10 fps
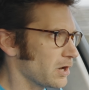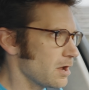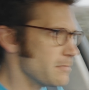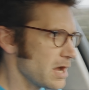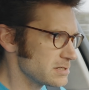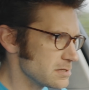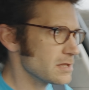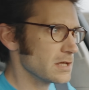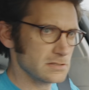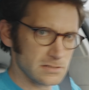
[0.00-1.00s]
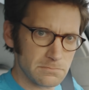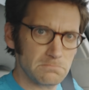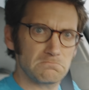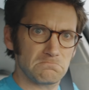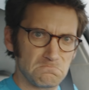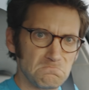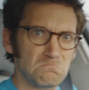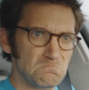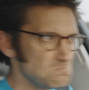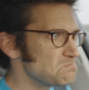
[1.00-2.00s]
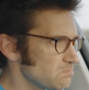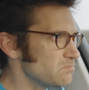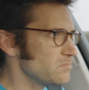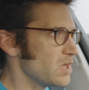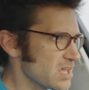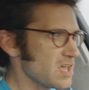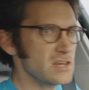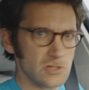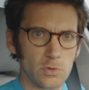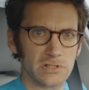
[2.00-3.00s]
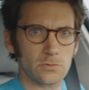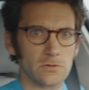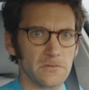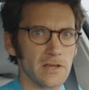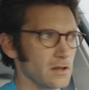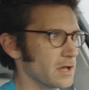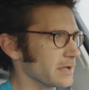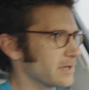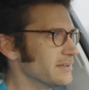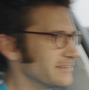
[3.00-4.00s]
I imagine that's akin to what it would feel like.